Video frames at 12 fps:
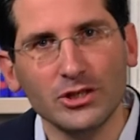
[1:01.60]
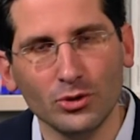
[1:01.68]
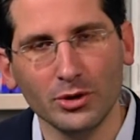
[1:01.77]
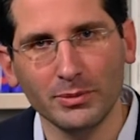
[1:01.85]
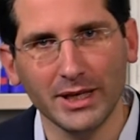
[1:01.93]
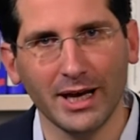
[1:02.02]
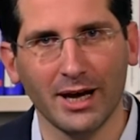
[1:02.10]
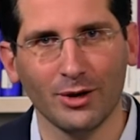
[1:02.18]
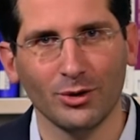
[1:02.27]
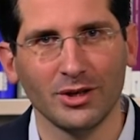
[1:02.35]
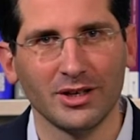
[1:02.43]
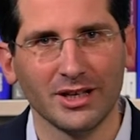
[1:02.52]
join me
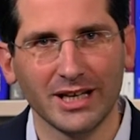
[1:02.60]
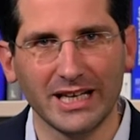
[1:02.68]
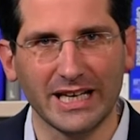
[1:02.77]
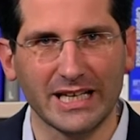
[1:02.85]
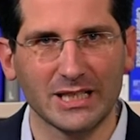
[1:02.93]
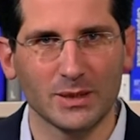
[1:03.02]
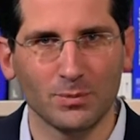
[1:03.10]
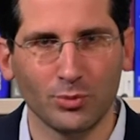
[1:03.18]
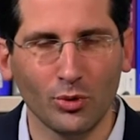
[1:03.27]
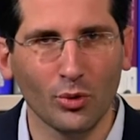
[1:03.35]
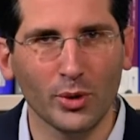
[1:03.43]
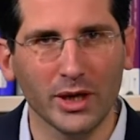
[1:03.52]
now in
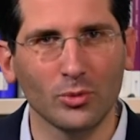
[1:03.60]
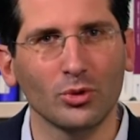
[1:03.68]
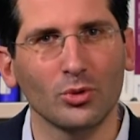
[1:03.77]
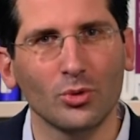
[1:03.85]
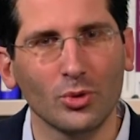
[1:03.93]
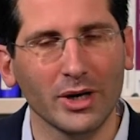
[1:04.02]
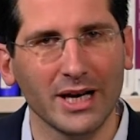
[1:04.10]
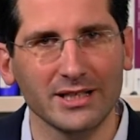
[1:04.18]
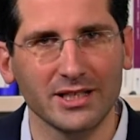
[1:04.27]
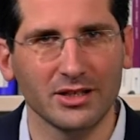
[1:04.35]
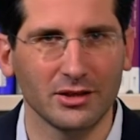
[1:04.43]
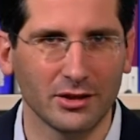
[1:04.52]
exploring what
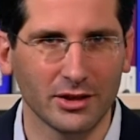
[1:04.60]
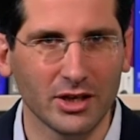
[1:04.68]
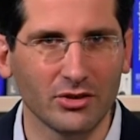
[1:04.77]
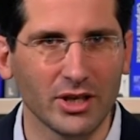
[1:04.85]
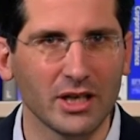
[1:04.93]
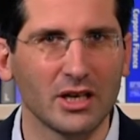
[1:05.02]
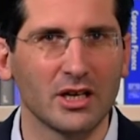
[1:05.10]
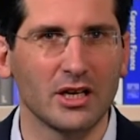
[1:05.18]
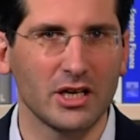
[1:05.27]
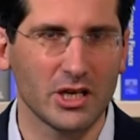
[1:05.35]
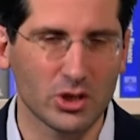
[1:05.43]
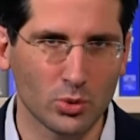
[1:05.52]
organization theory
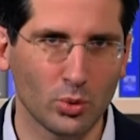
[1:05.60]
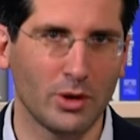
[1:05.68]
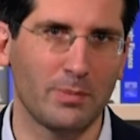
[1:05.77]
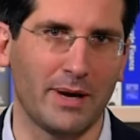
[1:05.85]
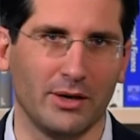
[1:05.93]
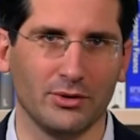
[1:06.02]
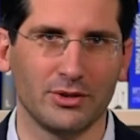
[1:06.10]
is all about.